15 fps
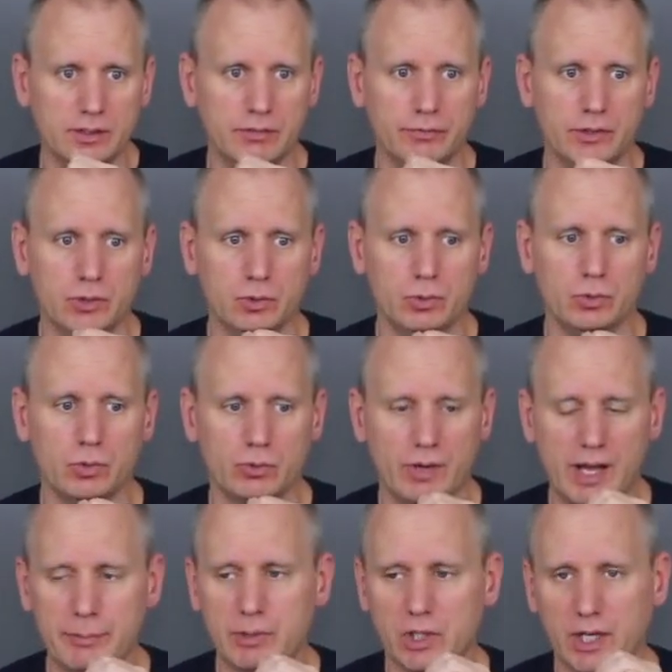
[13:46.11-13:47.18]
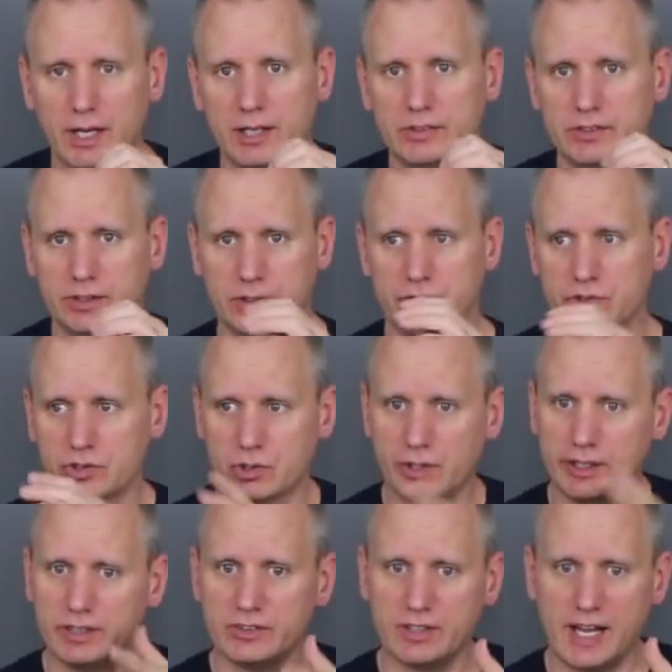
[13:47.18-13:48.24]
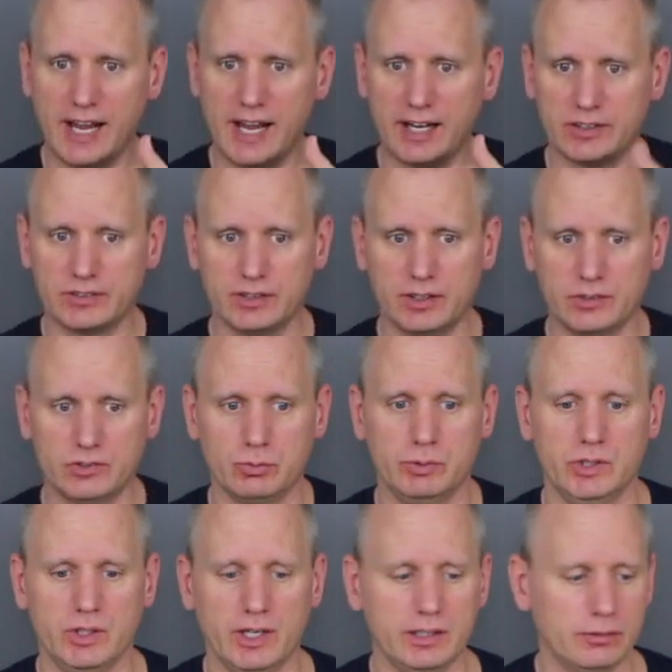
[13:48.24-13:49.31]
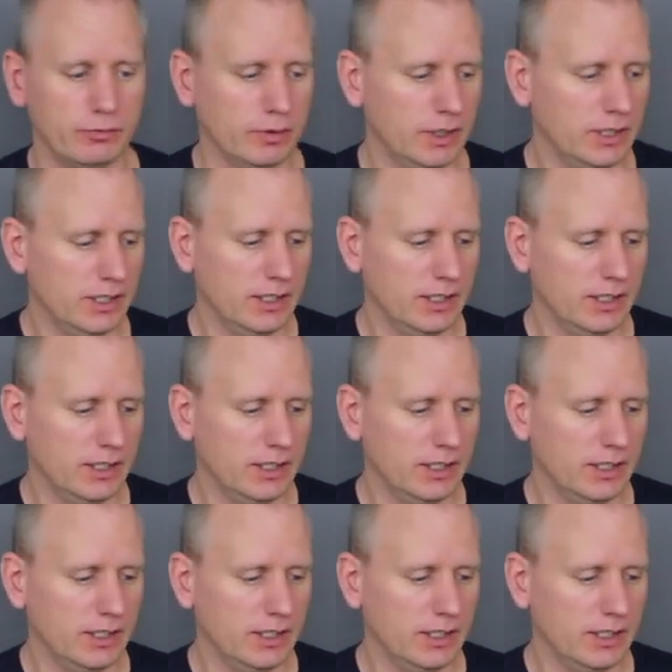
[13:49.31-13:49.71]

If you wrap your guides on the straightest axis, when you kind of